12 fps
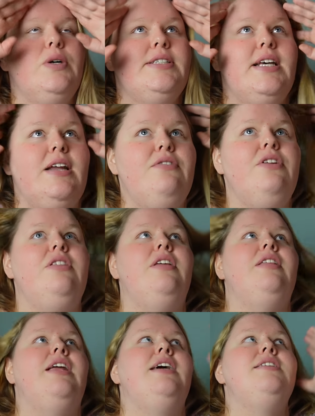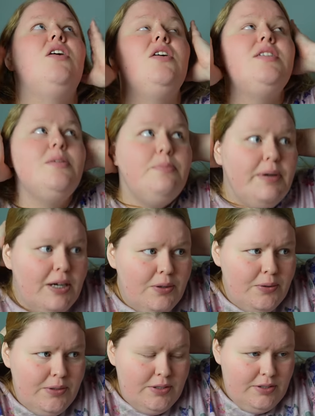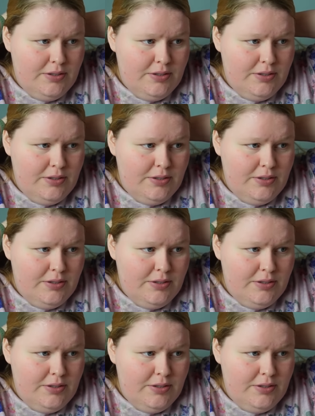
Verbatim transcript: Was that everything that I talked about?